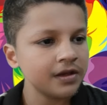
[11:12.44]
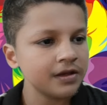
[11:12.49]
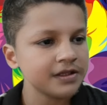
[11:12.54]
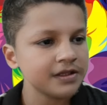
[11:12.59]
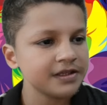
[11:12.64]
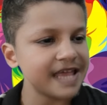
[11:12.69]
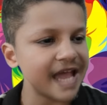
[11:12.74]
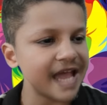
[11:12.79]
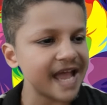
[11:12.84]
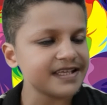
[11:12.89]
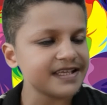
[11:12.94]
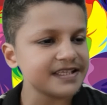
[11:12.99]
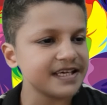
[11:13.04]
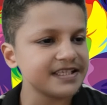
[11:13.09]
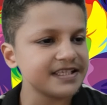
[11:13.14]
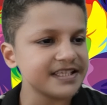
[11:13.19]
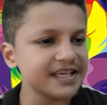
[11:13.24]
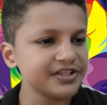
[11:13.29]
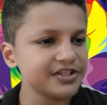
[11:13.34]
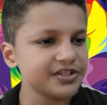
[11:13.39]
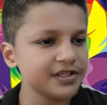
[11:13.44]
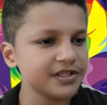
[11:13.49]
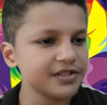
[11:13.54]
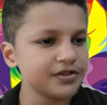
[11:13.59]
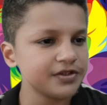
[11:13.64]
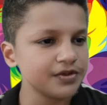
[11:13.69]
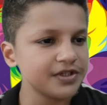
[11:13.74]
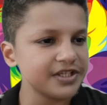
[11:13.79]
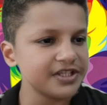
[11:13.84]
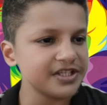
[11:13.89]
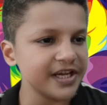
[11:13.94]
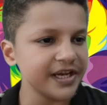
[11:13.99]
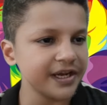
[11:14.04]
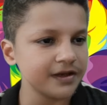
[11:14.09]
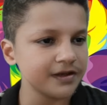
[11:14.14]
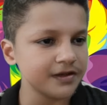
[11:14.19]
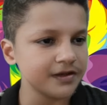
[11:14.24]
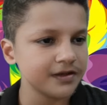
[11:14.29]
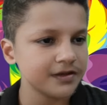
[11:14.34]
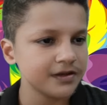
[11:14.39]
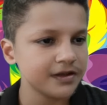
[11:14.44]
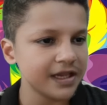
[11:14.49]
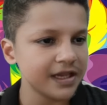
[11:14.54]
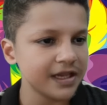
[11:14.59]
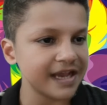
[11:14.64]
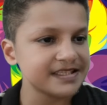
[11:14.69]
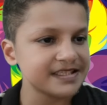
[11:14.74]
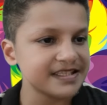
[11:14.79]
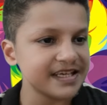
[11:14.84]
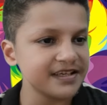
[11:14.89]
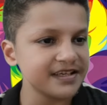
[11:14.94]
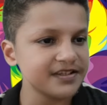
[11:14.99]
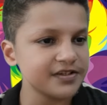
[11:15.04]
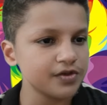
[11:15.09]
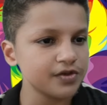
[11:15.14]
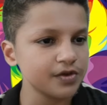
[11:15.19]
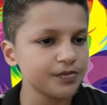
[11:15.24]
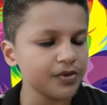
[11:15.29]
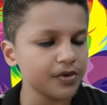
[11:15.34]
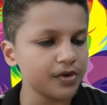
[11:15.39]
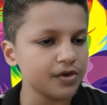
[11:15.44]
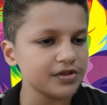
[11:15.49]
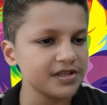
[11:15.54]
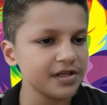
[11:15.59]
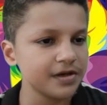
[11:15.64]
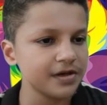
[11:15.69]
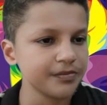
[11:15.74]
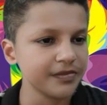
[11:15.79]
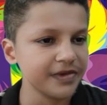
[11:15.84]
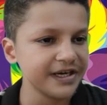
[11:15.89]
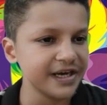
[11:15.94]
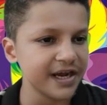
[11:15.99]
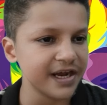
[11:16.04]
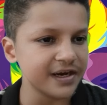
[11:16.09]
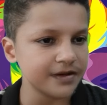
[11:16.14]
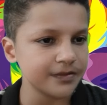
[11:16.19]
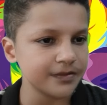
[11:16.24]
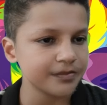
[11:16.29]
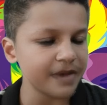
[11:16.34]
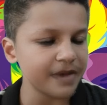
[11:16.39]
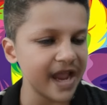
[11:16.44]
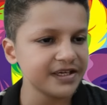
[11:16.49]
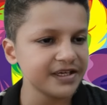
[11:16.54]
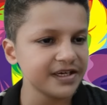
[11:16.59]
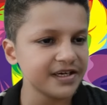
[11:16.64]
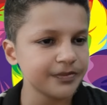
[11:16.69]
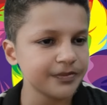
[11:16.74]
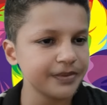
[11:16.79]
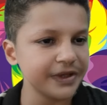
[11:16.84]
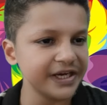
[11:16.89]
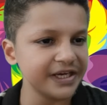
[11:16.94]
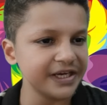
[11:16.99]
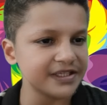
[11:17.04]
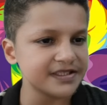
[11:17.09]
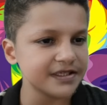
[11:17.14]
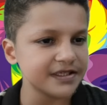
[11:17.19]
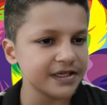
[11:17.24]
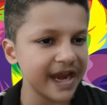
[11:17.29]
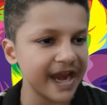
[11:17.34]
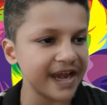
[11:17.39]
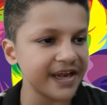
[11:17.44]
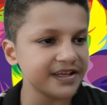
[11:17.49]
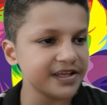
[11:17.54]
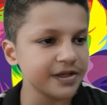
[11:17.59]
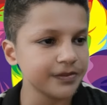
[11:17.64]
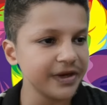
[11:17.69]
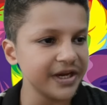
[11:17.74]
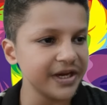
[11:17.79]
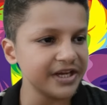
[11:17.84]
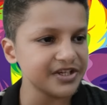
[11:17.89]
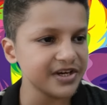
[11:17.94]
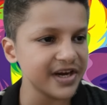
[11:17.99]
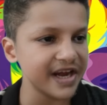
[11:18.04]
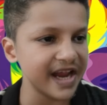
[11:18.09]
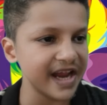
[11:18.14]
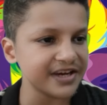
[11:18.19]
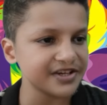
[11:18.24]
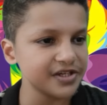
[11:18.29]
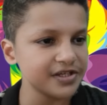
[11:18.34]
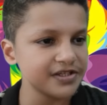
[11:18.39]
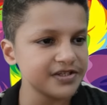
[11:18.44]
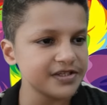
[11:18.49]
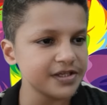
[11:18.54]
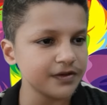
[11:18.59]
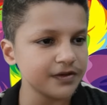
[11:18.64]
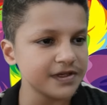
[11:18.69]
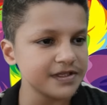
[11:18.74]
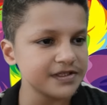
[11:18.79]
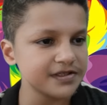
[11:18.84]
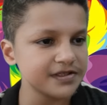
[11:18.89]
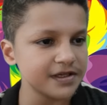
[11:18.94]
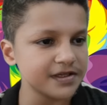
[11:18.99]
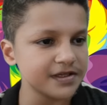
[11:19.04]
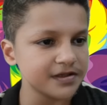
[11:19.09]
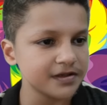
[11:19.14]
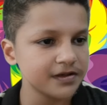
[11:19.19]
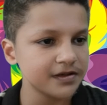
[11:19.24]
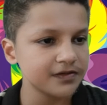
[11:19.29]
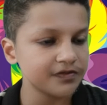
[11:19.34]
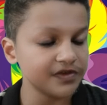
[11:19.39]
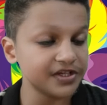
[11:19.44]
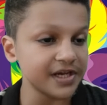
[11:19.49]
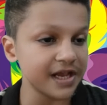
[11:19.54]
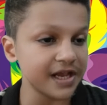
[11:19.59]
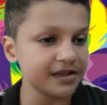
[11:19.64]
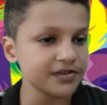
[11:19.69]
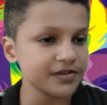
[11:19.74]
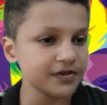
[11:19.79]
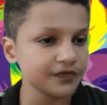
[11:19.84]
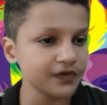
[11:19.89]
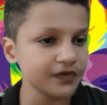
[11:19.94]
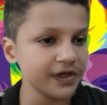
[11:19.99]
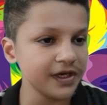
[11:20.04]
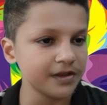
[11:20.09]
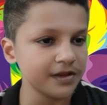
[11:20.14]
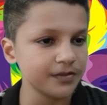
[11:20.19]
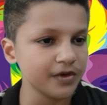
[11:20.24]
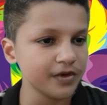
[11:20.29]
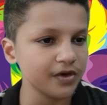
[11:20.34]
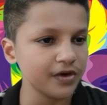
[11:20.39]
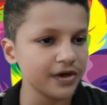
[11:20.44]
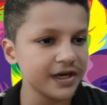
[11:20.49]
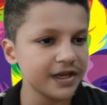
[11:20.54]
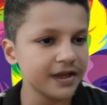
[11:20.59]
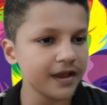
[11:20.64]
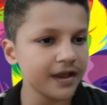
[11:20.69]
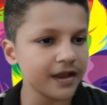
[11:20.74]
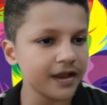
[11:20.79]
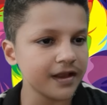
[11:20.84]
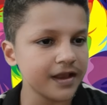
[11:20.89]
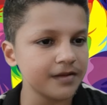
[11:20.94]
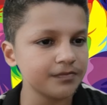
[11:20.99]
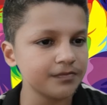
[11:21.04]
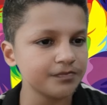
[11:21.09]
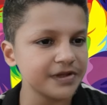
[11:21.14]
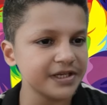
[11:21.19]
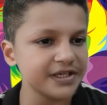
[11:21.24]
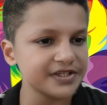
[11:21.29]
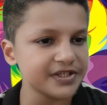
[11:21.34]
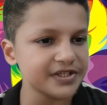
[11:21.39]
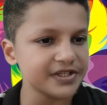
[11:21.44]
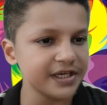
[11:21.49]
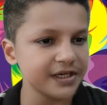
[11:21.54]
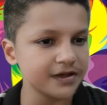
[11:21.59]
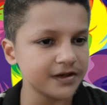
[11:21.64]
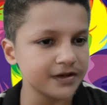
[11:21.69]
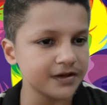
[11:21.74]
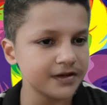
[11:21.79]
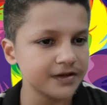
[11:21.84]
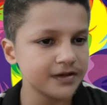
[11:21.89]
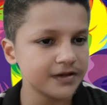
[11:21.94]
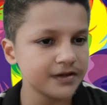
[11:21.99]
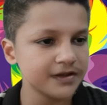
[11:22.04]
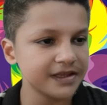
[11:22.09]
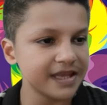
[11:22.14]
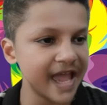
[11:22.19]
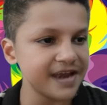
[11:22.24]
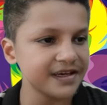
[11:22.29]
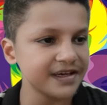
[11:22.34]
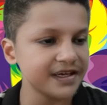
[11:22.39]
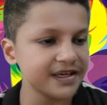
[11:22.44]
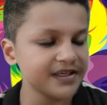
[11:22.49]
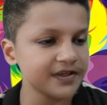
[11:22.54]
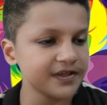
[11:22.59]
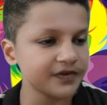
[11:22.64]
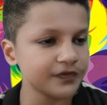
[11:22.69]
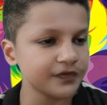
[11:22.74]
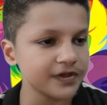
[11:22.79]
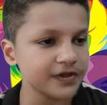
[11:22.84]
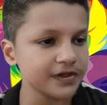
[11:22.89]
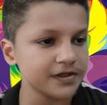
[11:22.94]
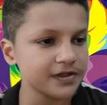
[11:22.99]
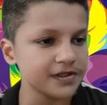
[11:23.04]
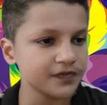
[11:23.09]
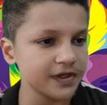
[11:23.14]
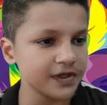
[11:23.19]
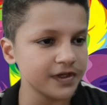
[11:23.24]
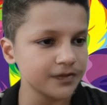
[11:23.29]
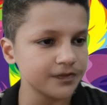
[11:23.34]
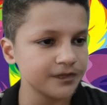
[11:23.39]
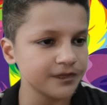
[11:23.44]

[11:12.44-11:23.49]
That attention to detail extends to both the minor, minor beats and the major action sequences, which also feel more accomplished here than in the first film.